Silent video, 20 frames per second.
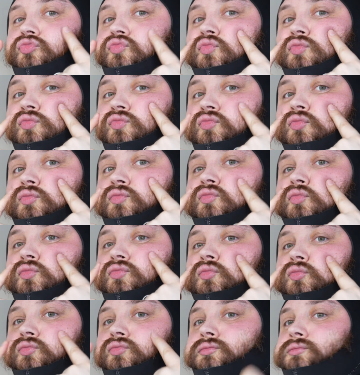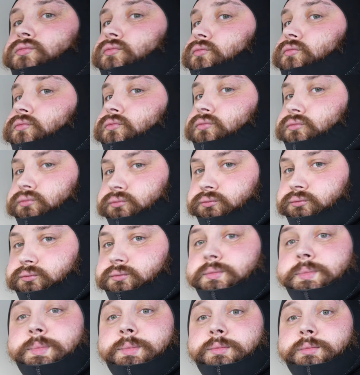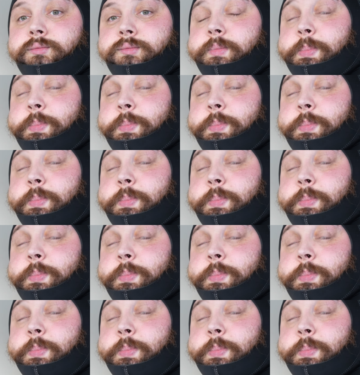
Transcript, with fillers: Uh, so your mask fits